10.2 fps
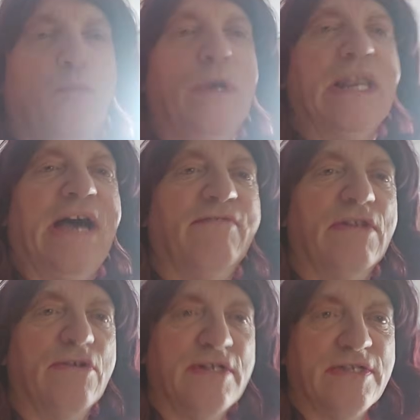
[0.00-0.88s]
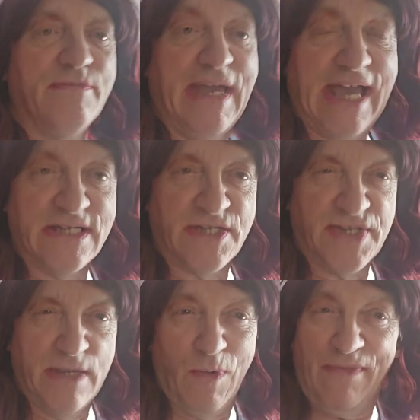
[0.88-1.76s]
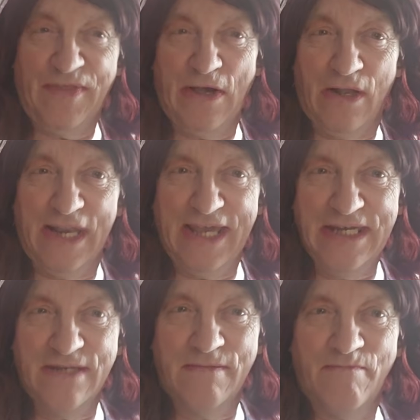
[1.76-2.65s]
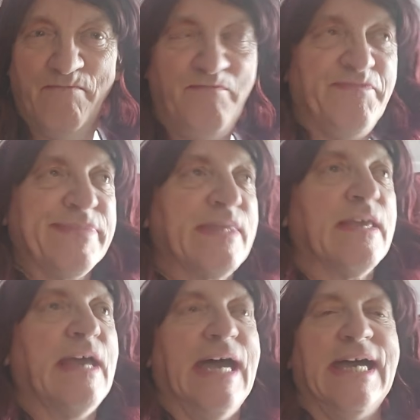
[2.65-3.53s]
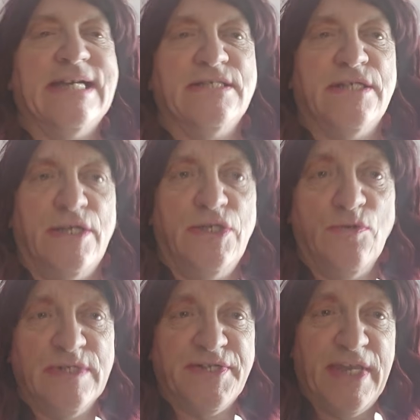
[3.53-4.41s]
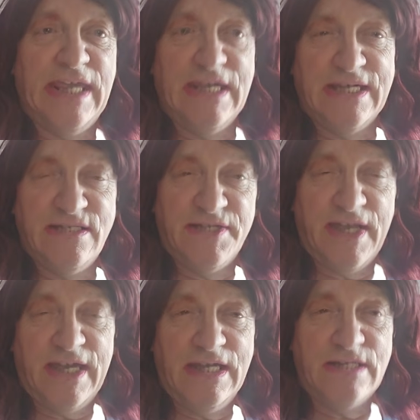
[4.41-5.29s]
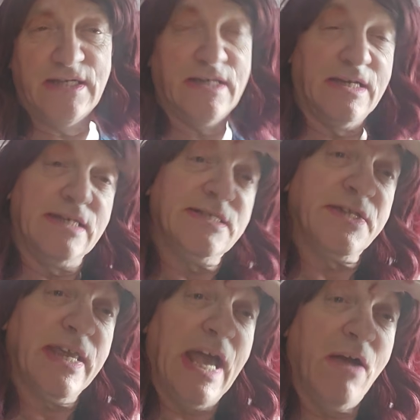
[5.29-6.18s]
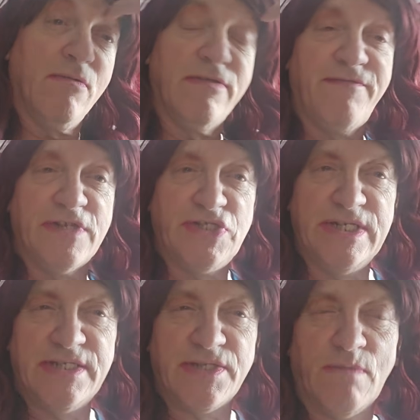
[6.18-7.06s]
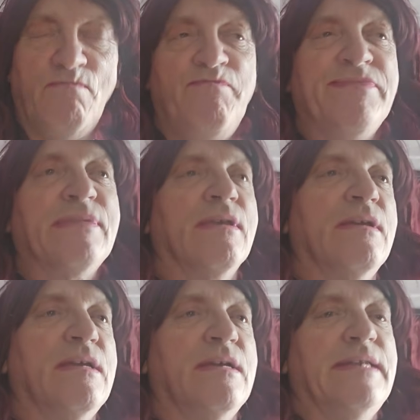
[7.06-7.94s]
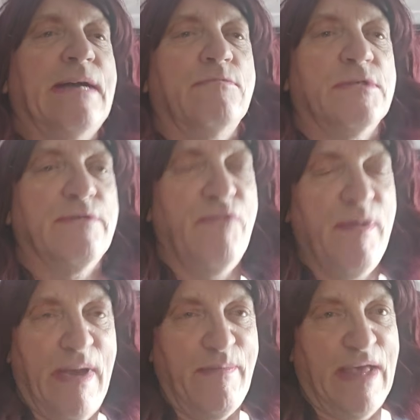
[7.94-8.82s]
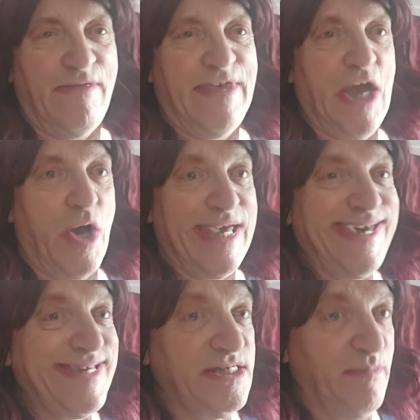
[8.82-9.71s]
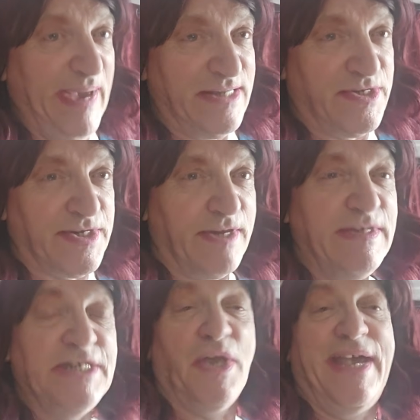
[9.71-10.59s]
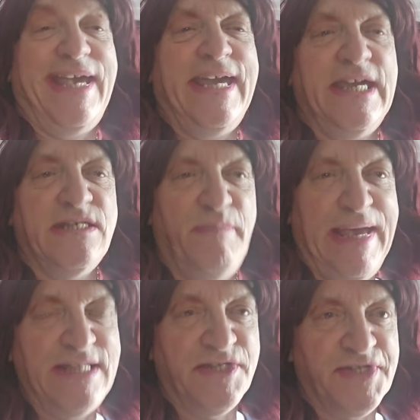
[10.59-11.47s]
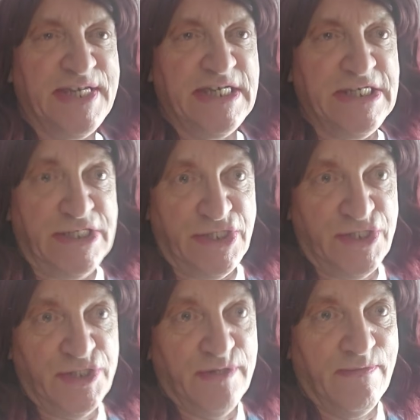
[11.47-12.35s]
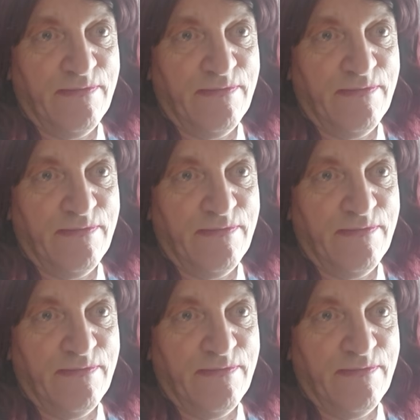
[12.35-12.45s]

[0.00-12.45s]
we'll have a look at them and see what they are like, and you can see inside and see how the fish is. Now remember, they are 80 pence. These are 8 pence each.